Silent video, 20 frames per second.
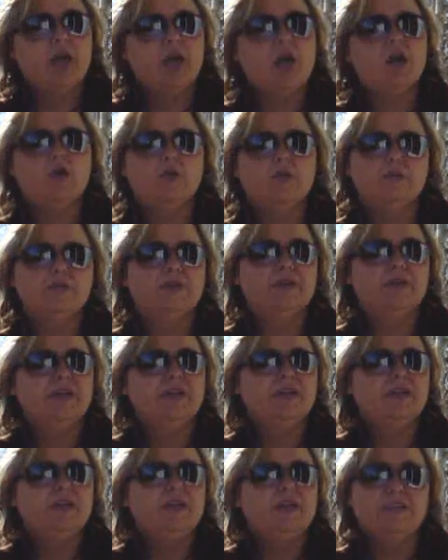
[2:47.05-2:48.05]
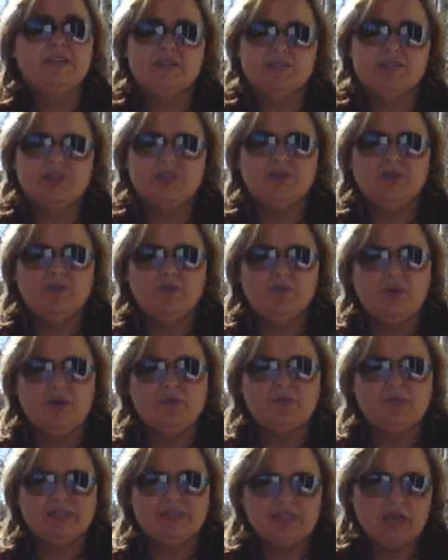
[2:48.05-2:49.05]
Oh, and to show you
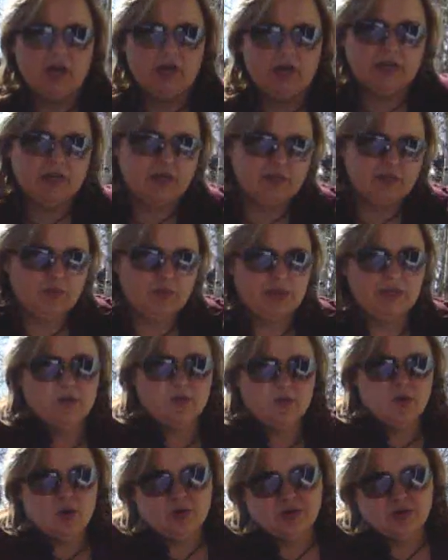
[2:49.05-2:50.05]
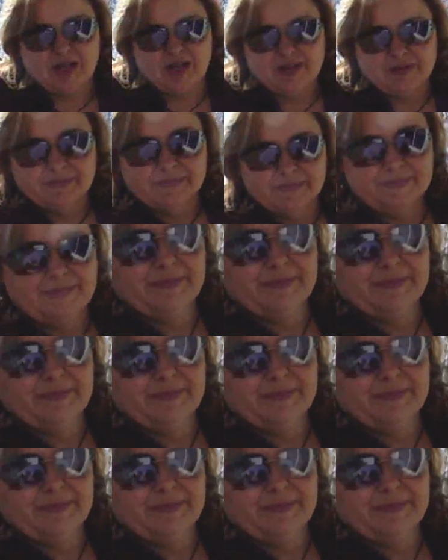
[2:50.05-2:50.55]
what was knocking on the window, hold on.